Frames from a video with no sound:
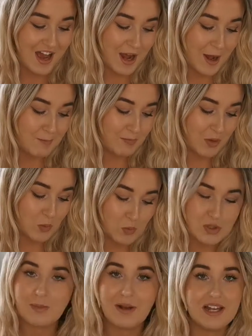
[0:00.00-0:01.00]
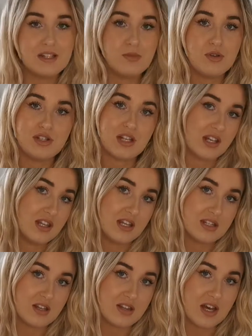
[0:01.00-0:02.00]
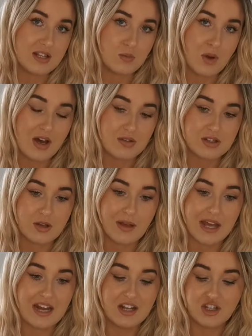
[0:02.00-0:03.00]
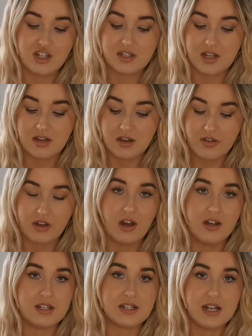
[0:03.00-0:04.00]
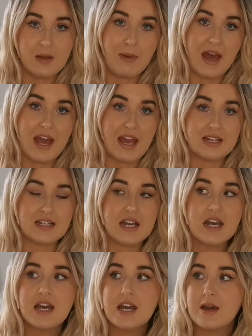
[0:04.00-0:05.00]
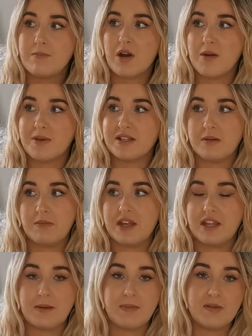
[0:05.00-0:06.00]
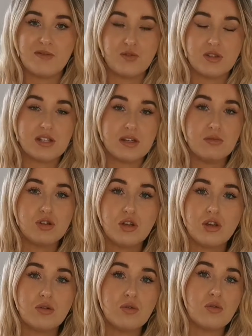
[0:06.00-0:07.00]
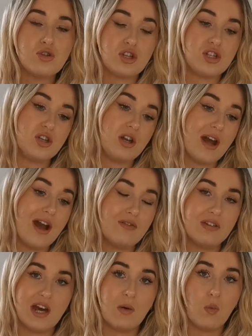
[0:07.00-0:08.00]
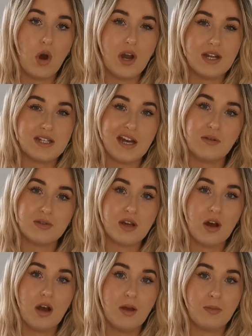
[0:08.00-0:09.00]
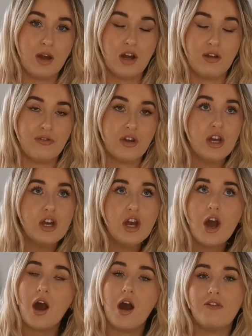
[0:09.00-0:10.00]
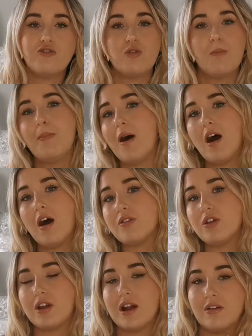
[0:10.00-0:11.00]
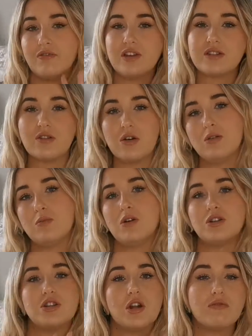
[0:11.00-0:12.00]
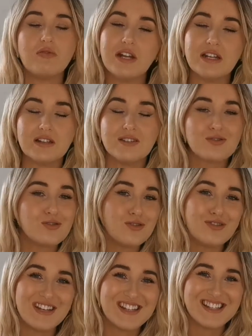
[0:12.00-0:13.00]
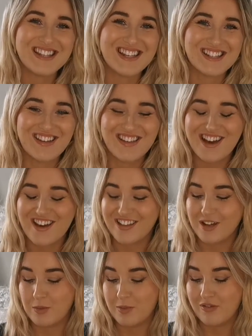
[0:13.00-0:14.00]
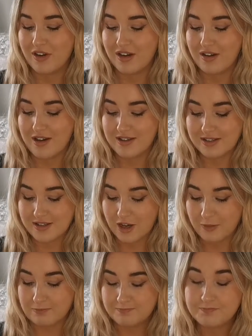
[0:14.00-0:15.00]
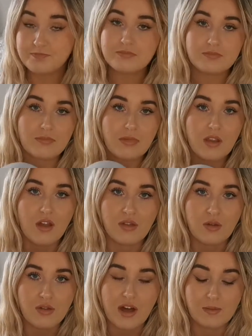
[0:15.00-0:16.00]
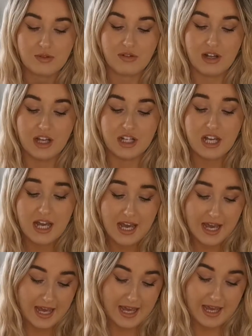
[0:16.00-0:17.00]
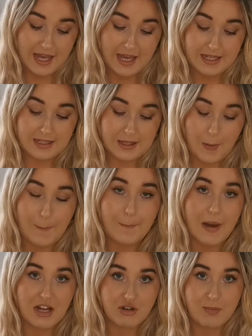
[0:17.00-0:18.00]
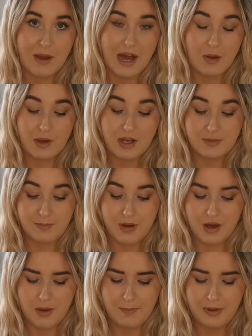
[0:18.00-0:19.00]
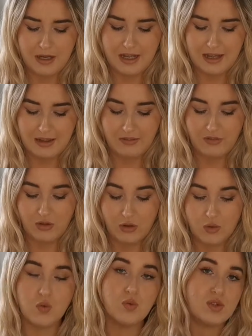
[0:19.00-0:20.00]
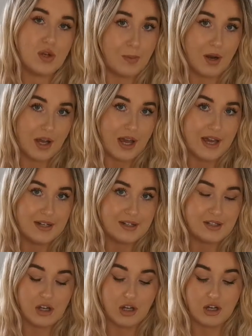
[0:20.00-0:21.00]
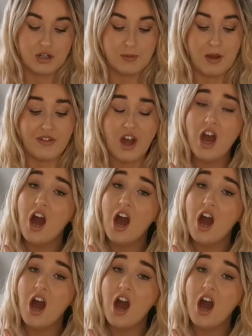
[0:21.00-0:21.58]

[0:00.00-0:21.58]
It also plays music and things like that as well, so again it's just another kind of sleep aid. Might be something that baby falls asleep to, or just you can have in that wind down time, kind of after a bath, you can have this on while she's like reading stories and things like that. I think that would be really nice, so I thought that was really good. It is battery powered, but I believe you can also plug it in, so you can use it both.